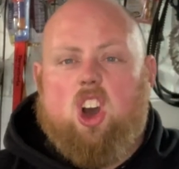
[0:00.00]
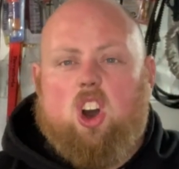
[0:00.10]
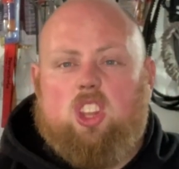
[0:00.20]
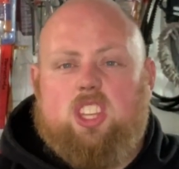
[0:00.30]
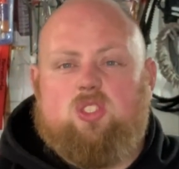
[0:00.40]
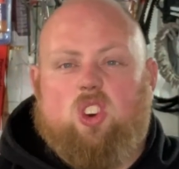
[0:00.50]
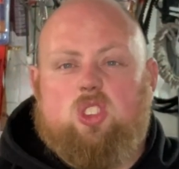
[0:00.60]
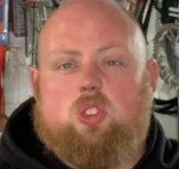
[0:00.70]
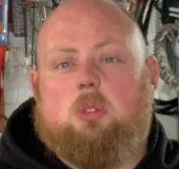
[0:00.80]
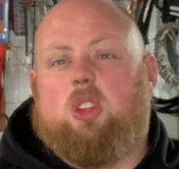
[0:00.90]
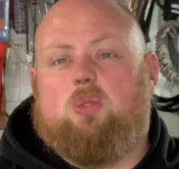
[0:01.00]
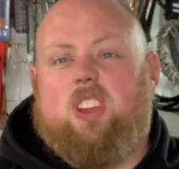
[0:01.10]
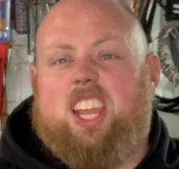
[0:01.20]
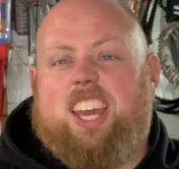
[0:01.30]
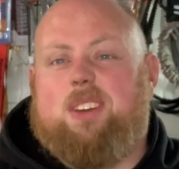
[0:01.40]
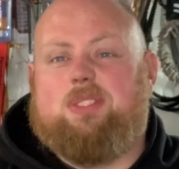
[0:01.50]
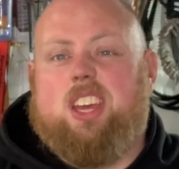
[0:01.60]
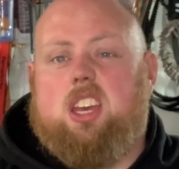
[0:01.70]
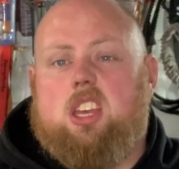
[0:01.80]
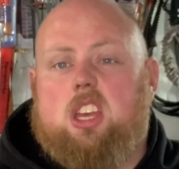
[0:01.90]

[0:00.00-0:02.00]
on this rod, so I don't really have to